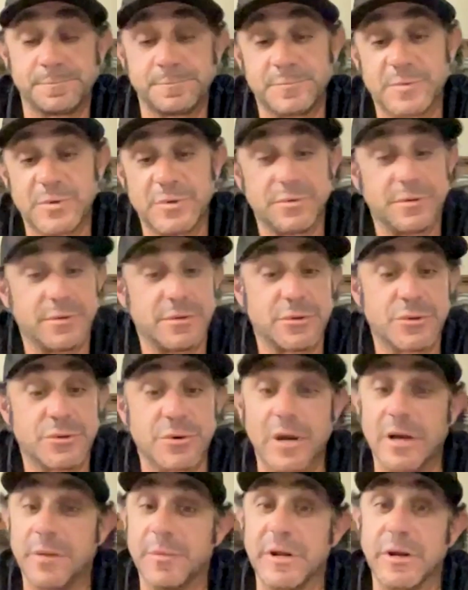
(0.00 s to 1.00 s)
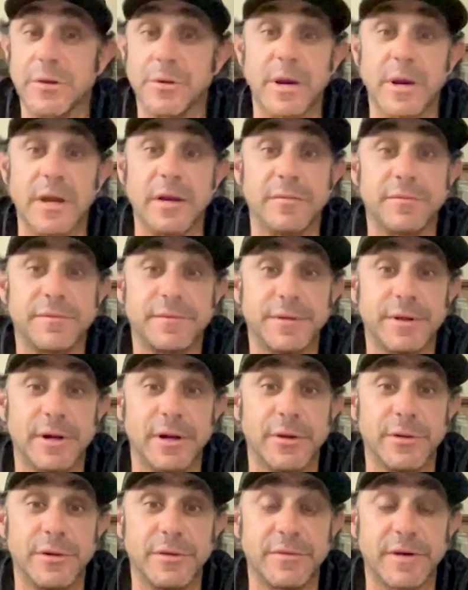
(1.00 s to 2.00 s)
you're trying to be creative.
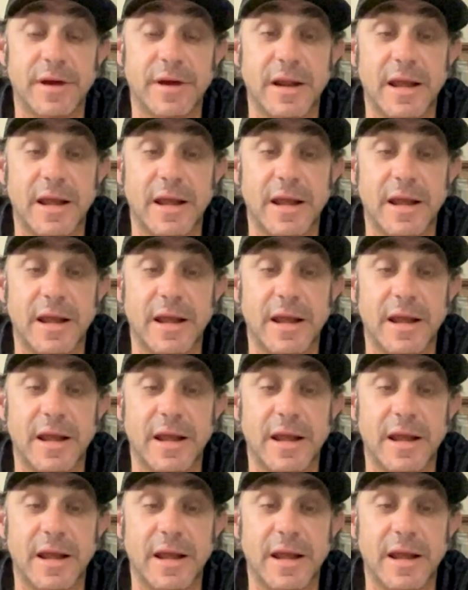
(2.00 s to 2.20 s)
You've got